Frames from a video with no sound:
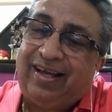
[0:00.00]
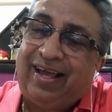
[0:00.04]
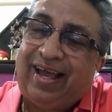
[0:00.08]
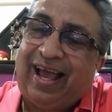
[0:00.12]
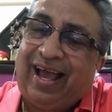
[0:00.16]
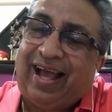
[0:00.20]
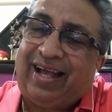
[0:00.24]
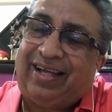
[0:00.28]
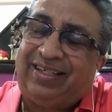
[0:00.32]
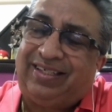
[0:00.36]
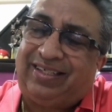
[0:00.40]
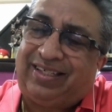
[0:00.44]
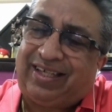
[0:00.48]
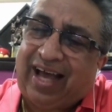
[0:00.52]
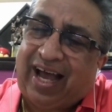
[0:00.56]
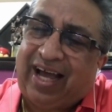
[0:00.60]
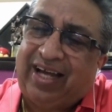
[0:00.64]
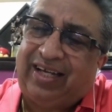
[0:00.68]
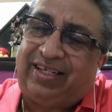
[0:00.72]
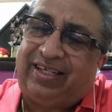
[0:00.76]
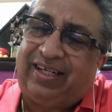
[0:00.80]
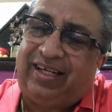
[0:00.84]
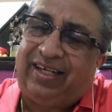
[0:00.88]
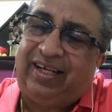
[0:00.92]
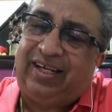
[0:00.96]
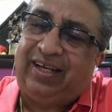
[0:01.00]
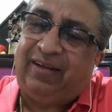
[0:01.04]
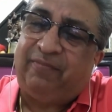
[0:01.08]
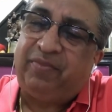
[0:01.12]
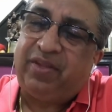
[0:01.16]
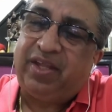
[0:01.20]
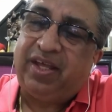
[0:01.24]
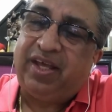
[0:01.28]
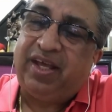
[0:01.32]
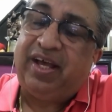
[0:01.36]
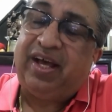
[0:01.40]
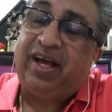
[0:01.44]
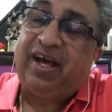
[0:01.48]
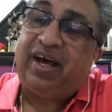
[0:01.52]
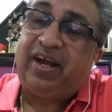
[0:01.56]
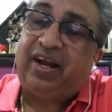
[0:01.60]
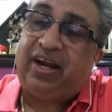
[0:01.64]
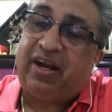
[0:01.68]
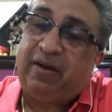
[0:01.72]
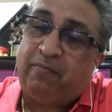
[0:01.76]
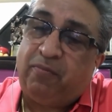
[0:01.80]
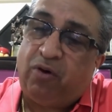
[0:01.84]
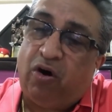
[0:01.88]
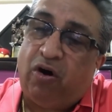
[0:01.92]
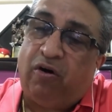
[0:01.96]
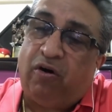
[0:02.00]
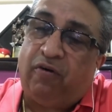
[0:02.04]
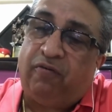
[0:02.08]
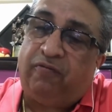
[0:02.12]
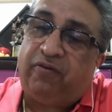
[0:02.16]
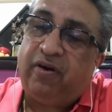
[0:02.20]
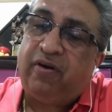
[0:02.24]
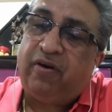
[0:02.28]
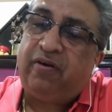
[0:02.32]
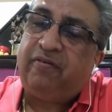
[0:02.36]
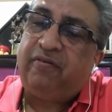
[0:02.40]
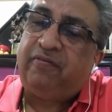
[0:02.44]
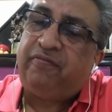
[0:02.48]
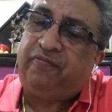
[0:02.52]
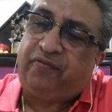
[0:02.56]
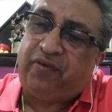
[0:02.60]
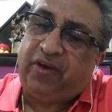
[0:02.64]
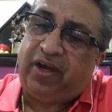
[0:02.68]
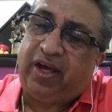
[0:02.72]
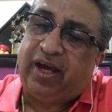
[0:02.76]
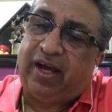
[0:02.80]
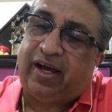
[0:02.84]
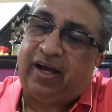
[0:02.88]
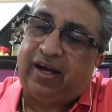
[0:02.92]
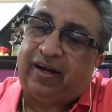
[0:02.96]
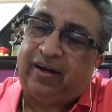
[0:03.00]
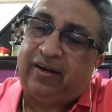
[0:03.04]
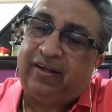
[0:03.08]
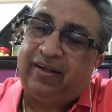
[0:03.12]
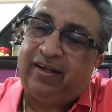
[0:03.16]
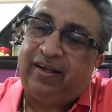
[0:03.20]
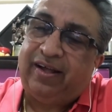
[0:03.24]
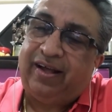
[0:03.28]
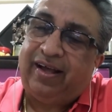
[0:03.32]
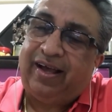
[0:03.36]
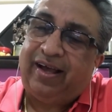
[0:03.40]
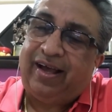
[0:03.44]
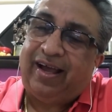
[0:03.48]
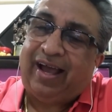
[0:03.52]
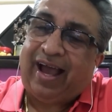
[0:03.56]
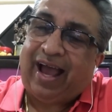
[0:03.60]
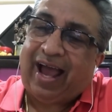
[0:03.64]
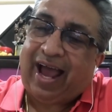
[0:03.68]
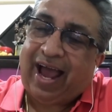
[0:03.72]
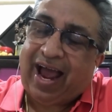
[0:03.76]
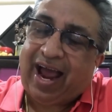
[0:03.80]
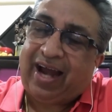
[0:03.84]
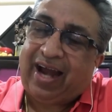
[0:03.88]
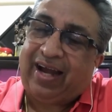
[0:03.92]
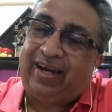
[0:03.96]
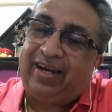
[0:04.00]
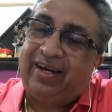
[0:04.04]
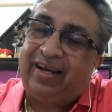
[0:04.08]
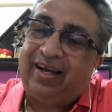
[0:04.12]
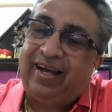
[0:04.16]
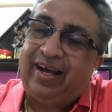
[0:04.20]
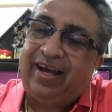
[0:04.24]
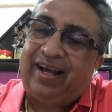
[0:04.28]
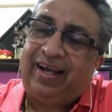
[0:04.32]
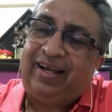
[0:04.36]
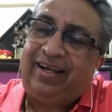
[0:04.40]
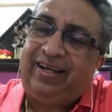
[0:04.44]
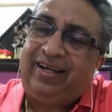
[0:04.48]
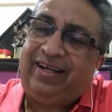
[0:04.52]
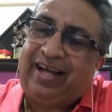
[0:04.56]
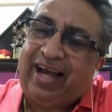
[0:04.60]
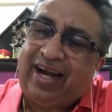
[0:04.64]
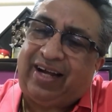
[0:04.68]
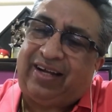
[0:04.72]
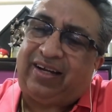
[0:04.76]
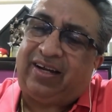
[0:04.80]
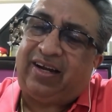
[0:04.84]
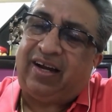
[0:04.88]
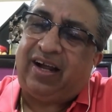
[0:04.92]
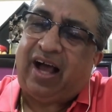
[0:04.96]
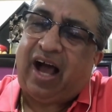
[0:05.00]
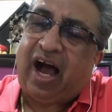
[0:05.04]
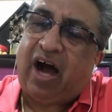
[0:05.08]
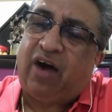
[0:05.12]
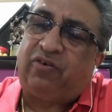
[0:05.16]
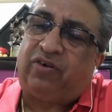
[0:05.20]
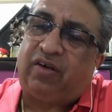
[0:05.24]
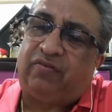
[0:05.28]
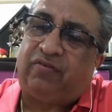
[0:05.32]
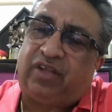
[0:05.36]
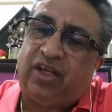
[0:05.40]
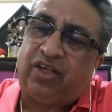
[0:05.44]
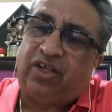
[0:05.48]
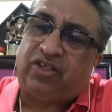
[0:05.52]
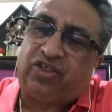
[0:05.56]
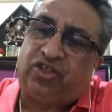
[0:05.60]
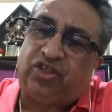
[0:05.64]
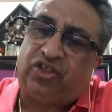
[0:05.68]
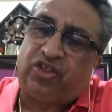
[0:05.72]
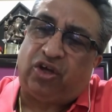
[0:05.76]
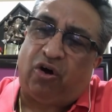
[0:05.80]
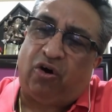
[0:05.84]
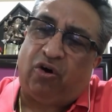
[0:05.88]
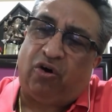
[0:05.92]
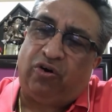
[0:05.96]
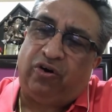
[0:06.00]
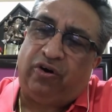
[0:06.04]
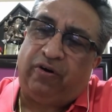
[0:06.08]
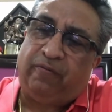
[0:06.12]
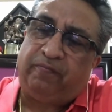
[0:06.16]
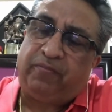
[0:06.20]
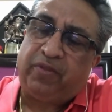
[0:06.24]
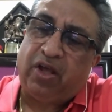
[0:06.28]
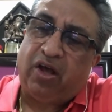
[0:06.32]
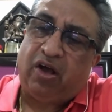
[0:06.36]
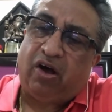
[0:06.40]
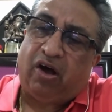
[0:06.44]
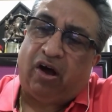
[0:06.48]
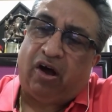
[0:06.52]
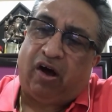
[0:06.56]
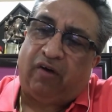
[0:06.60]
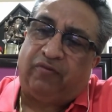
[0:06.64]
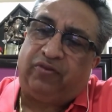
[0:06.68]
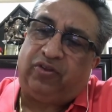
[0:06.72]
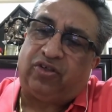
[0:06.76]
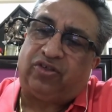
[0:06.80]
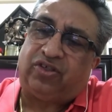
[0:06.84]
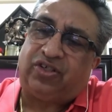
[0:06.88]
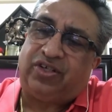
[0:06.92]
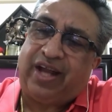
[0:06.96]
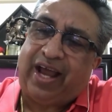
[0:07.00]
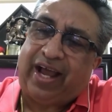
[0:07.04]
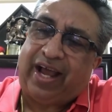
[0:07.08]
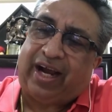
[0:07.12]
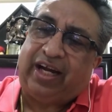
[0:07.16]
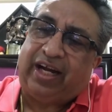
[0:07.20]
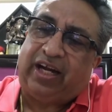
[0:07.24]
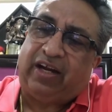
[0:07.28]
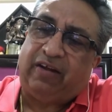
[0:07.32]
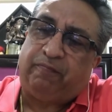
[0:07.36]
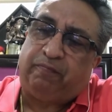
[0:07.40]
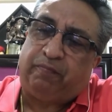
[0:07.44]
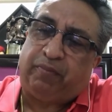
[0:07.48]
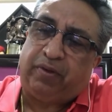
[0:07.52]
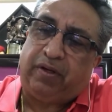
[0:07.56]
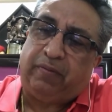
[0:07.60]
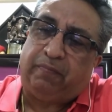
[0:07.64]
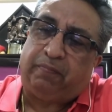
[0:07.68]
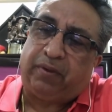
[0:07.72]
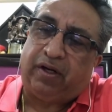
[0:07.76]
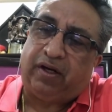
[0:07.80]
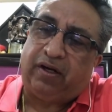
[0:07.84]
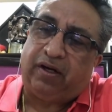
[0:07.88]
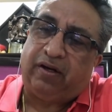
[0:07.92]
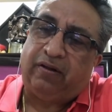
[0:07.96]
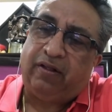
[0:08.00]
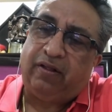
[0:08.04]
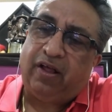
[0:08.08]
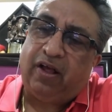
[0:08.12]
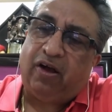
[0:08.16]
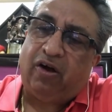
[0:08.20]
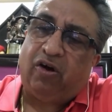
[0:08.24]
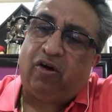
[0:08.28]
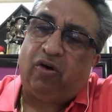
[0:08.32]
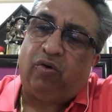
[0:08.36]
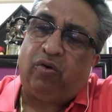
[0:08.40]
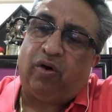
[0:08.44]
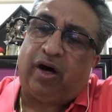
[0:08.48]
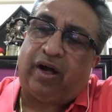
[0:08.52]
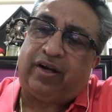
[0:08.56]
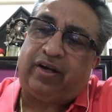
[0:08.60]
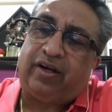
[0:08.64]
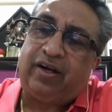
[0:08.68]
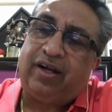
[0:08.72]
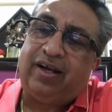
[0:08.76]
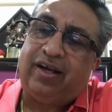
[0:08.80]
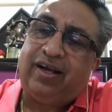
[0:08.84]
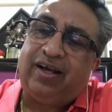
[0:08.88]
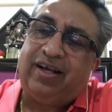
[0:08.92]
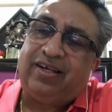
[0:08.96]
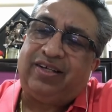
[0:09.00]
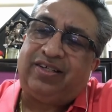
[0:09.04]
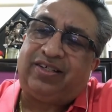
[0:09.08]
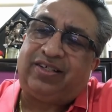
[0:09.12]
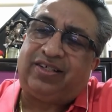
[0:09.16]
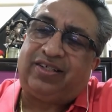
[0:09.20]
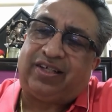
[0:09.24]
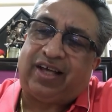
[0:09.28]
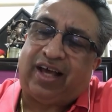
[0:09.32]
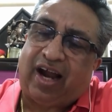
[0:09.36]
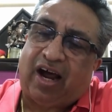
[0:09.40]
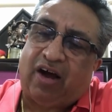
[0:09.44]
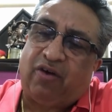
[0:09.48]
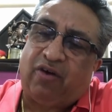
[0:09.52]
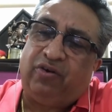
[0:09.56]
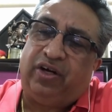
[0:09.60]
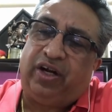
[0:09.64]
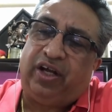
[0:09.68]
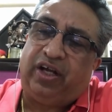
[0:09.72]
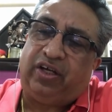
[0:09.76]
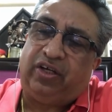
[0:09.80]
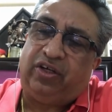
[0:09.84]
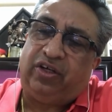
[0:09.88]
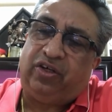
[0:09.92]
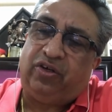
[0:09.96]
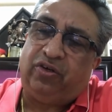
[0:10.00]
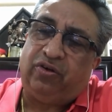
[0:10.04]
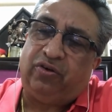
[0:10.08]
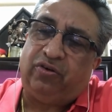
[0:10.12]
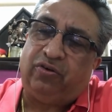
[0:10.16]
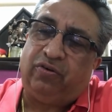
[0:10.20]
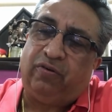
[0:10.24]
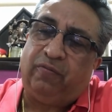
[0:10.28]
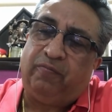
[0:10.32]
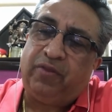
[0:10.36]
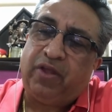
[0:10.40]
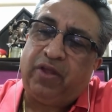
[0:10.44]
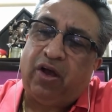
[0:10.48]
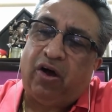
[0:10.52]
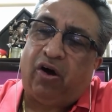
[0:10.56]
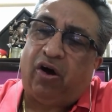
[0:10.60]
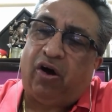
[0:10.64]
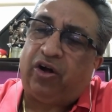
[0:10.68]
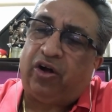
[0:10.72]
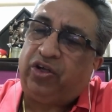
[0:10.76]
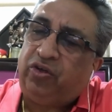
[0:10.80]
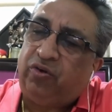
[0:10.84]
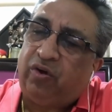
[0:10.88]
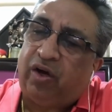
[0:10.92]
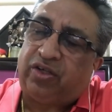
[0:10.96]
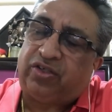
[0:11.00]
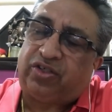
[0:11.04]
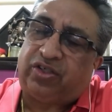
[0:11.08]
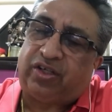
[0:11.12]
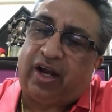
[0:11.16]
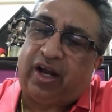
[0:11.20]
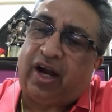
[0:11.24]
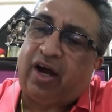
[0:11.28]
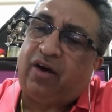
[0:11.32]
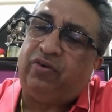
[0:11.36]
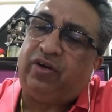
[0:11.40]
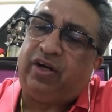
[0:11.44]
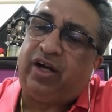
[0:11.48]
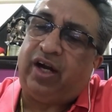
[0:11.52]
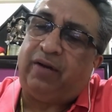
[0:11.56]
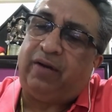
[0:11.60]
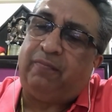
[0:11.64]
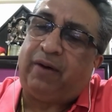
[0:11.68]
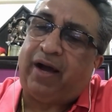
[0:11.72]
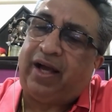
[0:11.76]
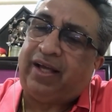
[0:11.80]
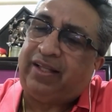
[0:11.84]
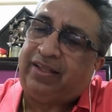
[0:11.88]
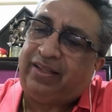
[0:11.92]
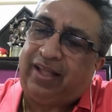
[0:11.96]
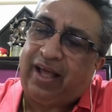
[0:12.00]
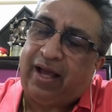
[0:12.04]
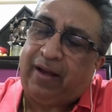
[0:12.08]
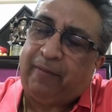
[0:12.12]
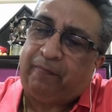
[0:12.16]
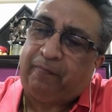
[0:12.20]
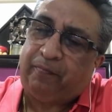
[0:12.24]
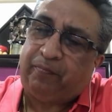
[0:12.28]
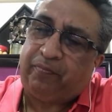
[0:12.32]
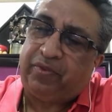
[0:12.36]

anxiety, remove fear, and get out of the zone of those negative people who are surrounding you or you are surrounded by them.